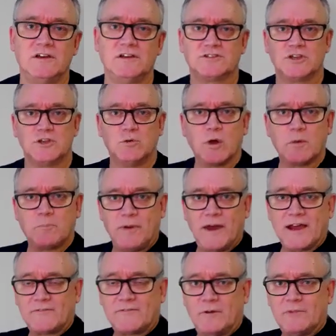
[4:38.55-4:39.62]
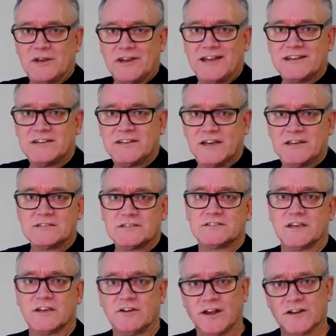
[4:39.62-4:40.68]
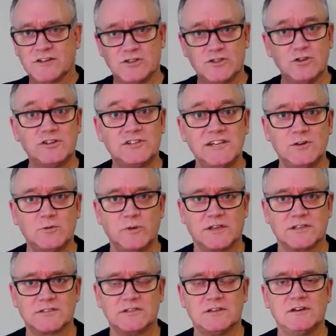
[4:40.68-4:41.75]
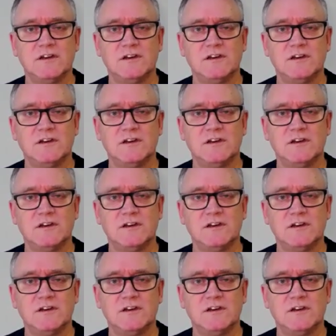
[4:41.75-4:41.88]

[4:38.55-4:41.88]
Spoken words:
So you work back from the 90 days and say, right, it's 13 weeks.